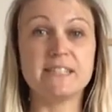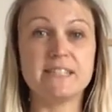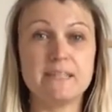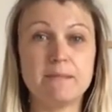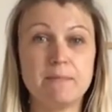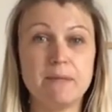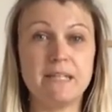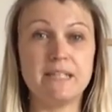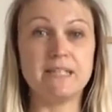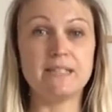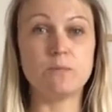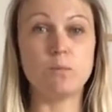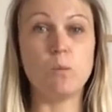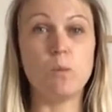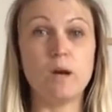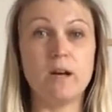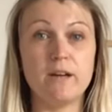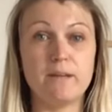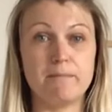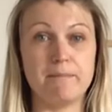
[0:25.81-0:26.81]
similes
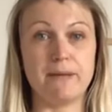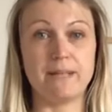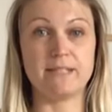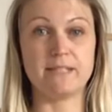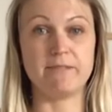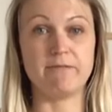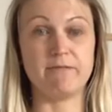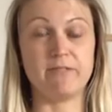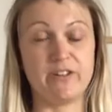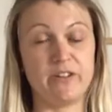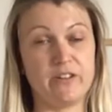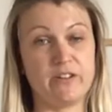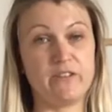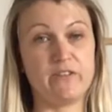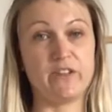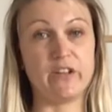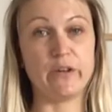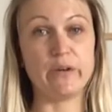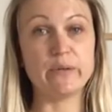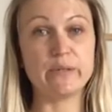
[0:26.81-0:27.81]
word mat in front of
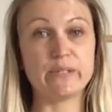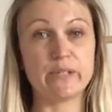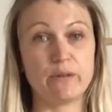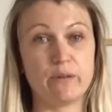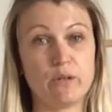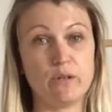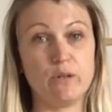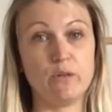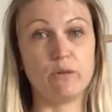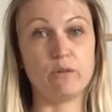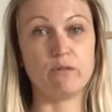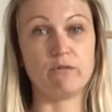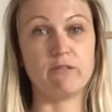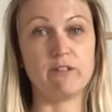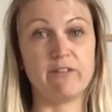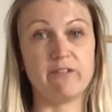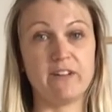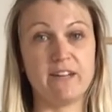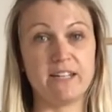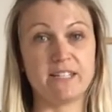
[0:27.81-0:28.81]
you so that you could
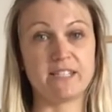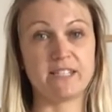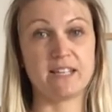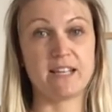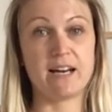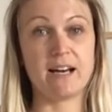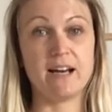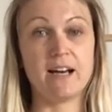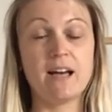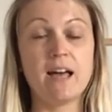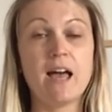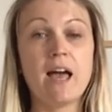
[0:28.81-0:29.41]
refer to that